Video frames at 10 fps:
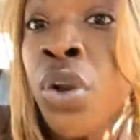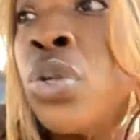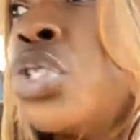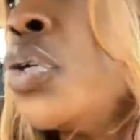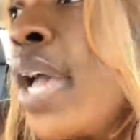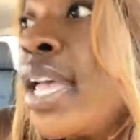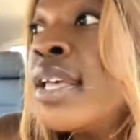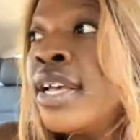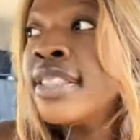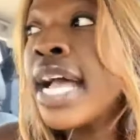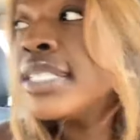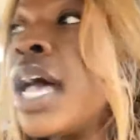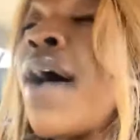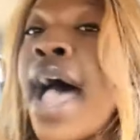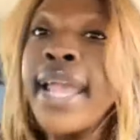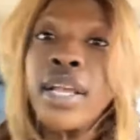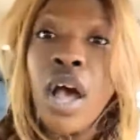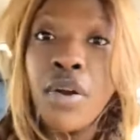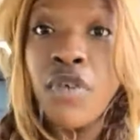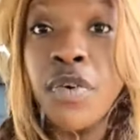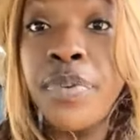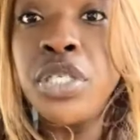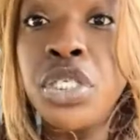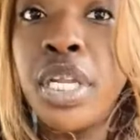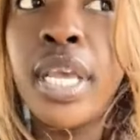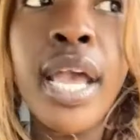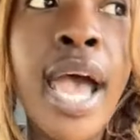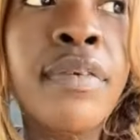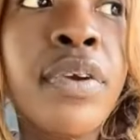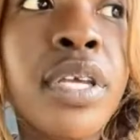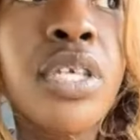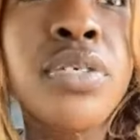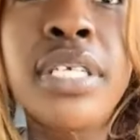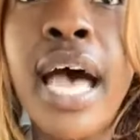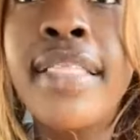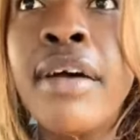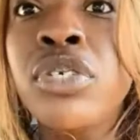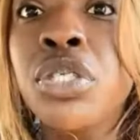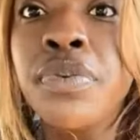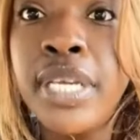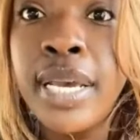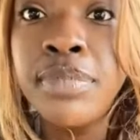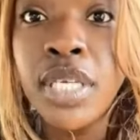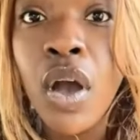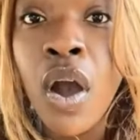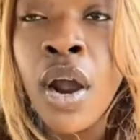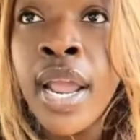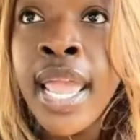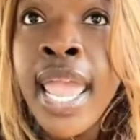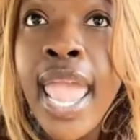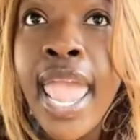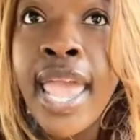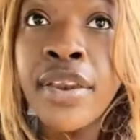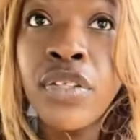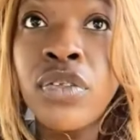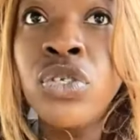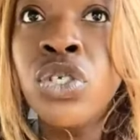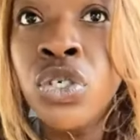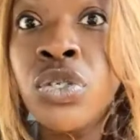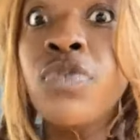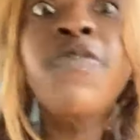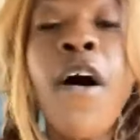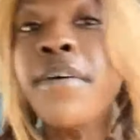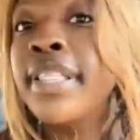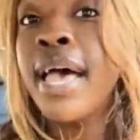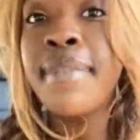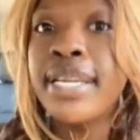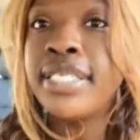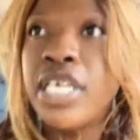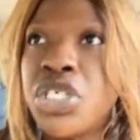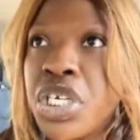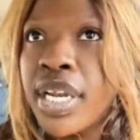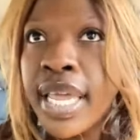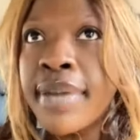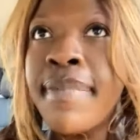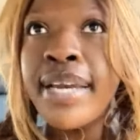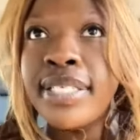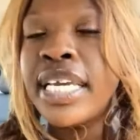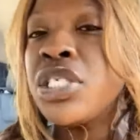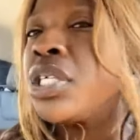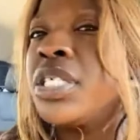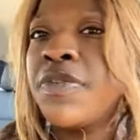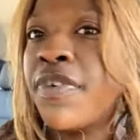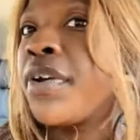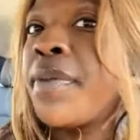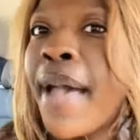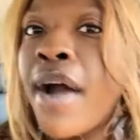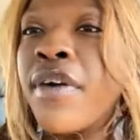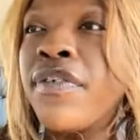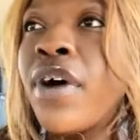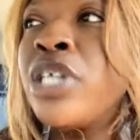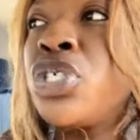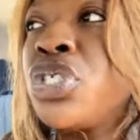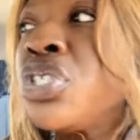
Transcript: You don't do it. That's how I got over binge eating. I really use that. That was through EMDR and following that meditation. Like meditation is very powerful.